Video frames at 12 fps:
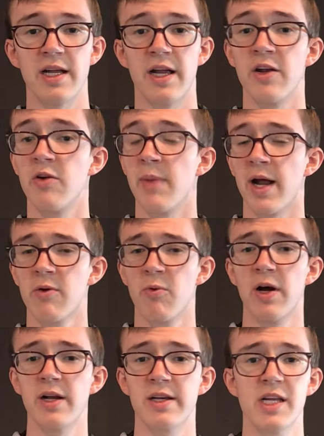and no matter
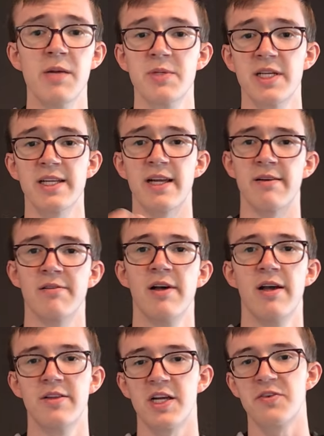what, keep singing.
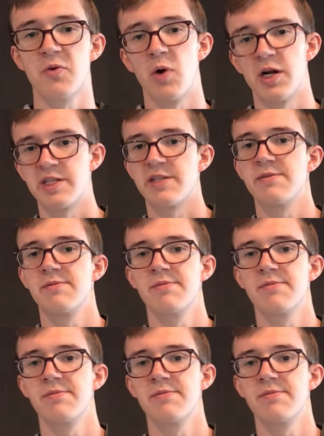Thanks for watching.